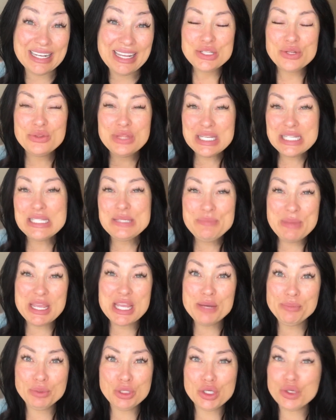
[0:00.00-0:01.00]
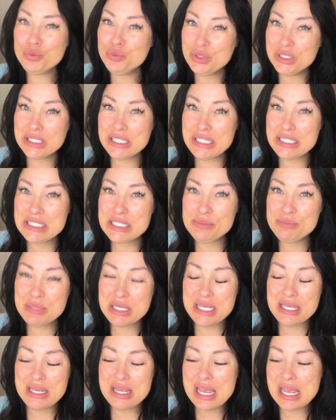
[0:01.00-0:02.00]
So this makeup look really to
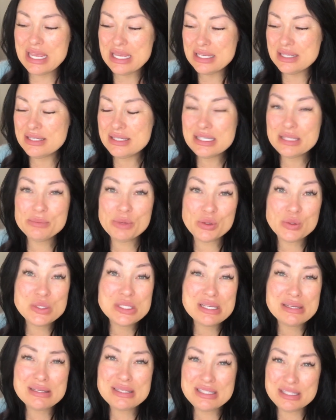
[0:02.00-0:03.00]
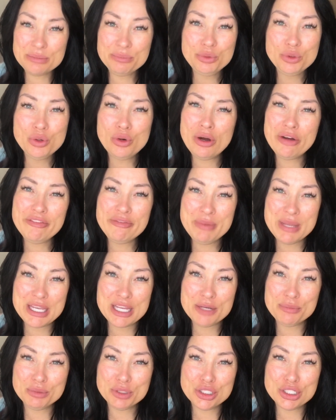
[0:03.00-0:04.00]
me is the most simple of
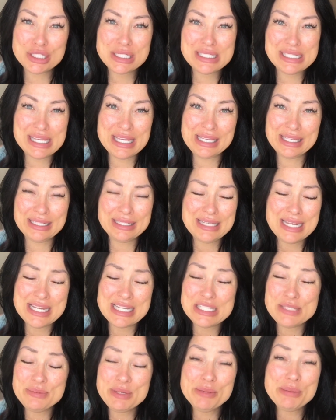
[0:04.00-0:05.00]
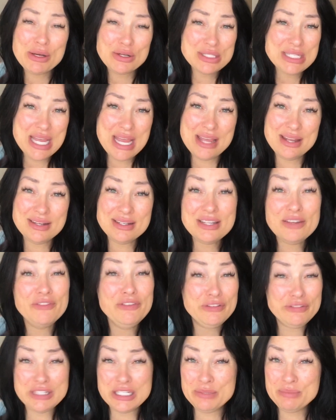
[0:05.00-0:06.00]
makeup looks. It takes me about 10 to
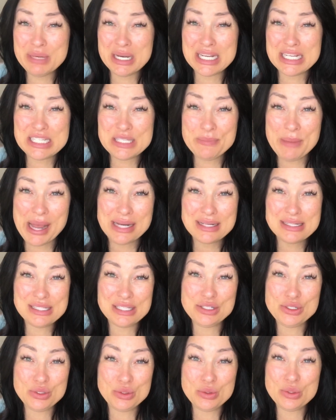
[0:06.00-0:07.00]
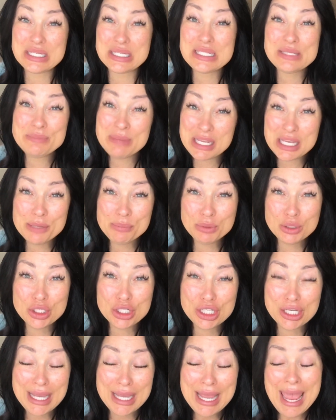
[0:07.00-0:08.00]
15 minutes max to do this makeup look.